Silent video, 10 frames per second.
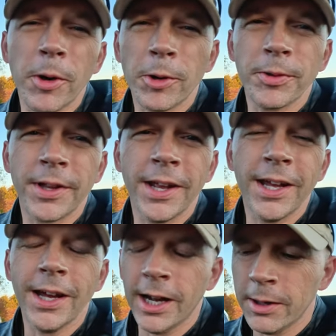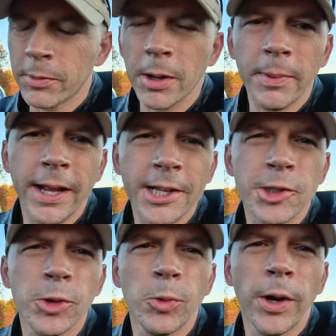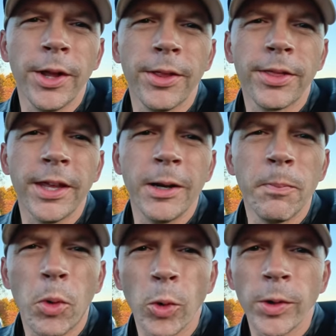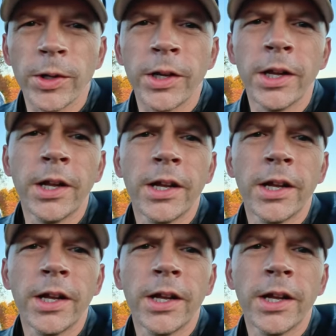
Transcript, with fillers: Moto. Today I am coming at you with an important